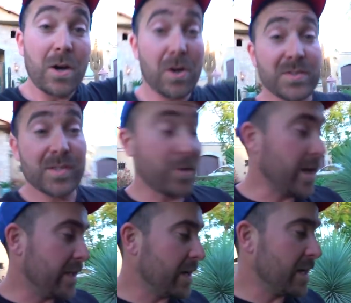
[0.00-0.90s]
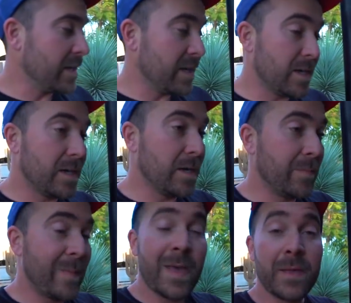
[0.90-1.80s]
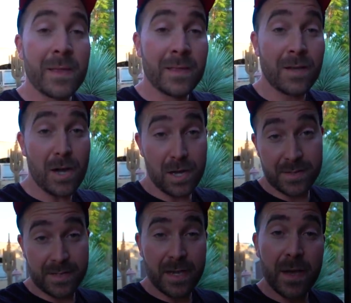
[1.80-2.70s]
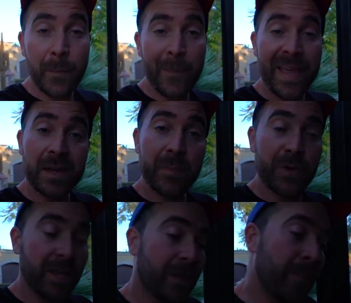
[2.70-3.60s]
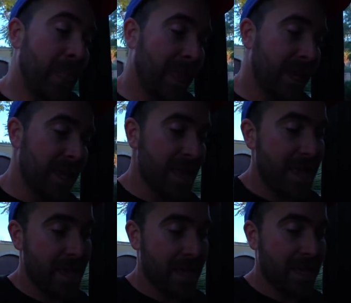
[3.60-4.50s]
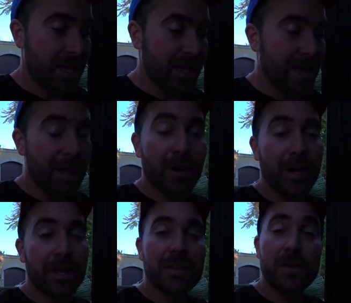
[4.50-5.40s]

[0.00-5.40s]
Also, I got Auzia, Panamonium, and Eric,